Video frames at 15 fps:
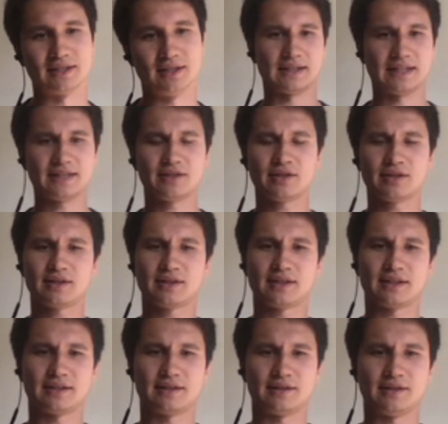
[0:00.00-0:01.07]
I took
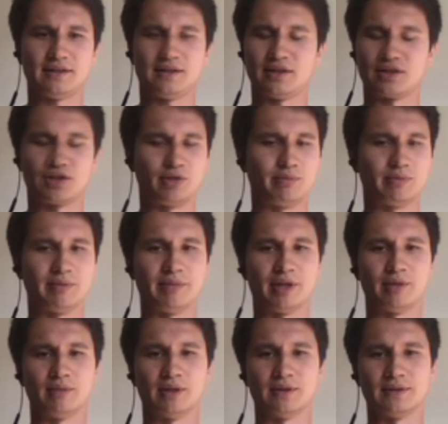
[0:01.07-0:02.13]
the super
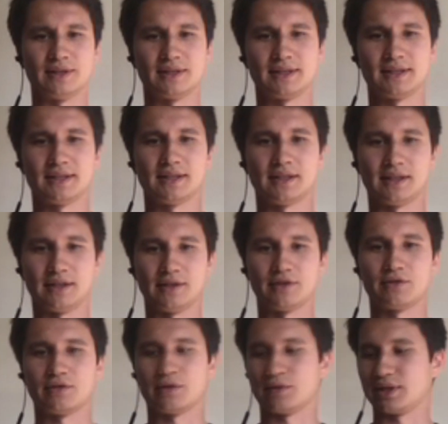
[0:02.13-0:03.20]
bare bones
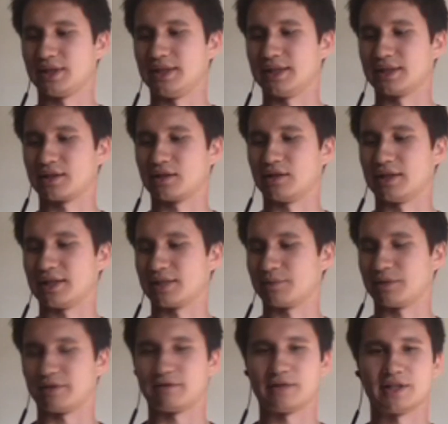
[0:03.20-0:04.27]
intro CS class
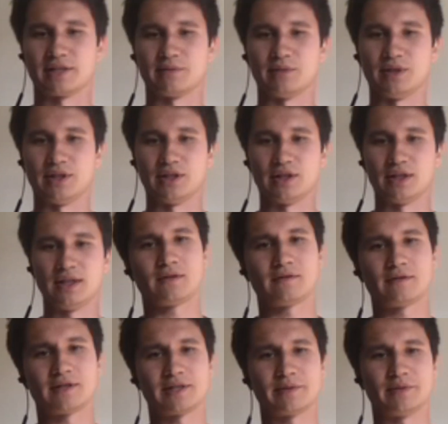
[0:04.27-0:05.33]
my freshman year.
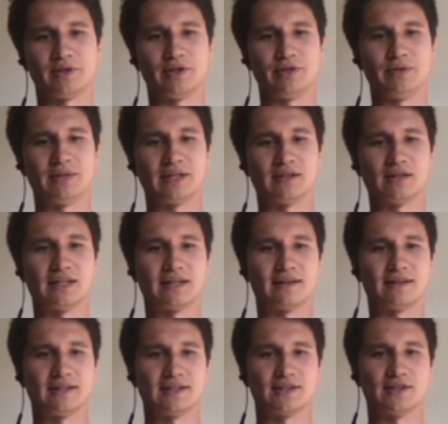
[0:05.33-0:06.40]
Freshman year, you take a lot of
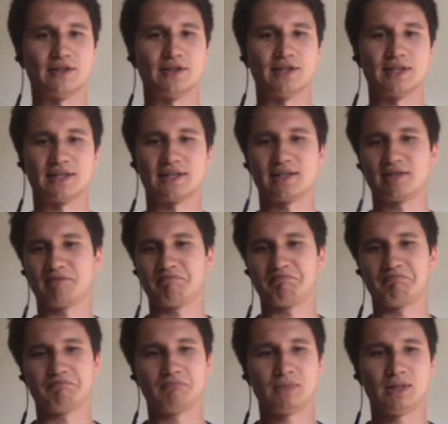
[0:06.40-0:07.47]
things that are just
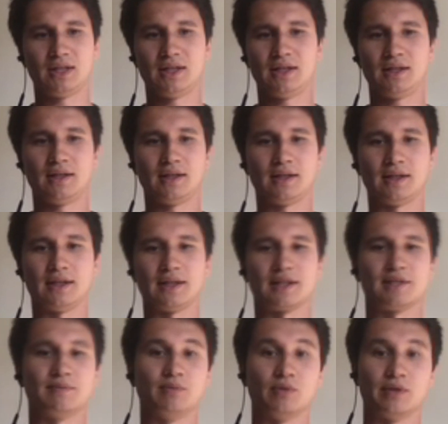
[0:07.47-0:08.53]

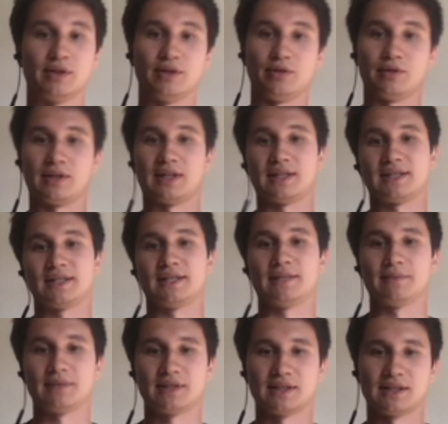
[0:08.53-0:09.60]
exploring new
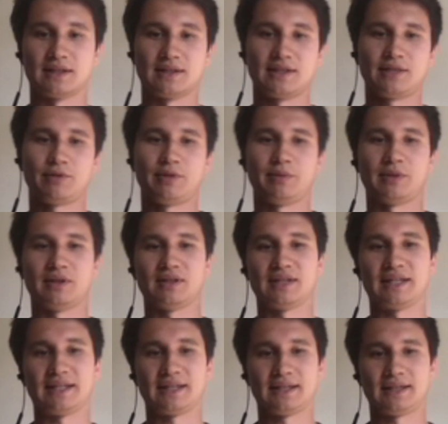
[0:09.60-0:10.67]
concepts, seeing what you might
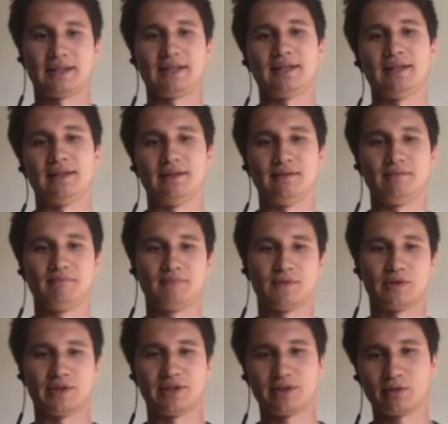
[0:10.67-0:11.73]
like. And
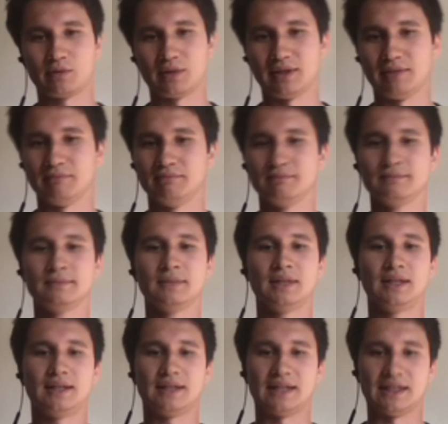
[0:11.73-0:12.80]
so I took one,
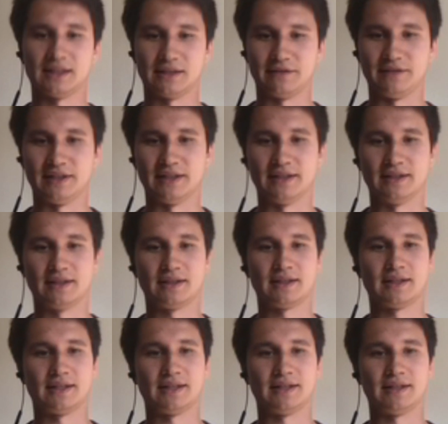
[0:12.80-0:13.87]
I loved it,
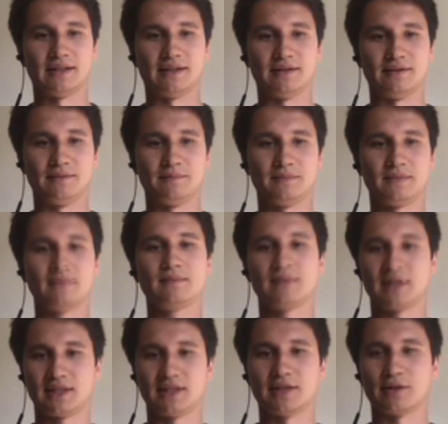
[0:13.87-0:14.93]
and
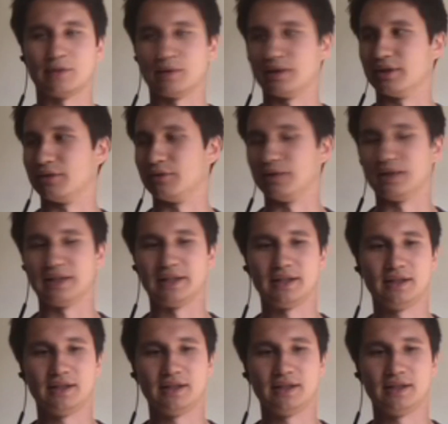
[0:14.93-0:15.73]
stuck with it, really.